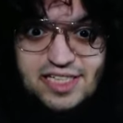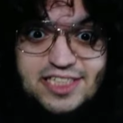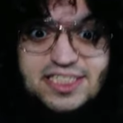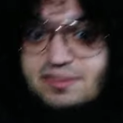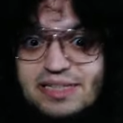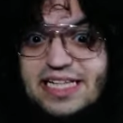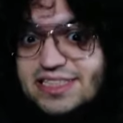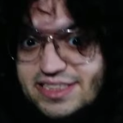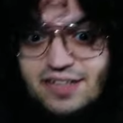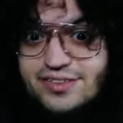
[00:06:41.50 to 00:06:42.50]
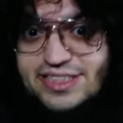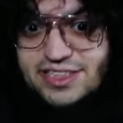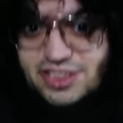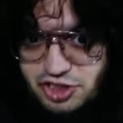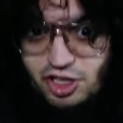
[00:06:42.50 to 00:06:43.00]
That's not me
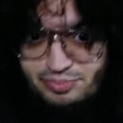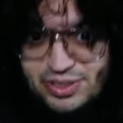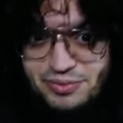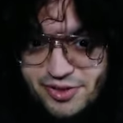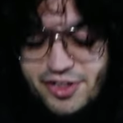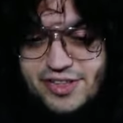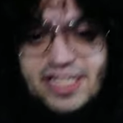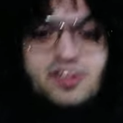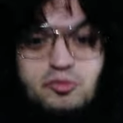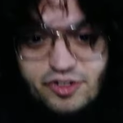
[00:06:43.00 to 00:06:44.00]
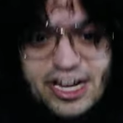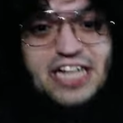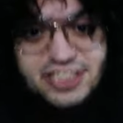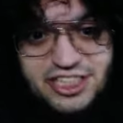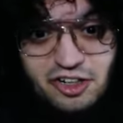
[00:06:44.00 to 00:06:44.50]
insulting short people. The, the movie
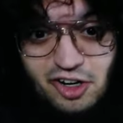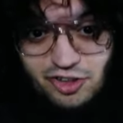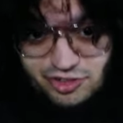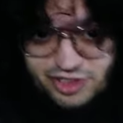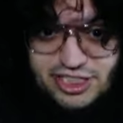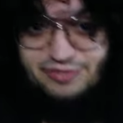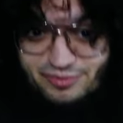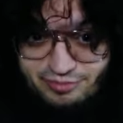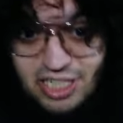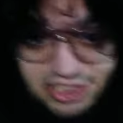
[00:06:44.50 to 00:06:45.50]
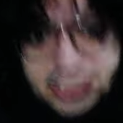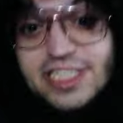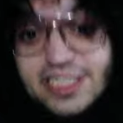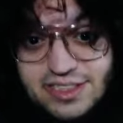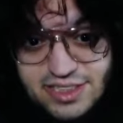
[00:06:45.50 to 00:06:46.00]
actually calls them
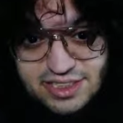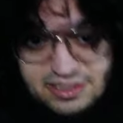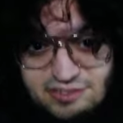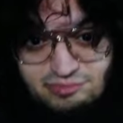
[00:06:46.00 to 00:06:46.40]
munchkins.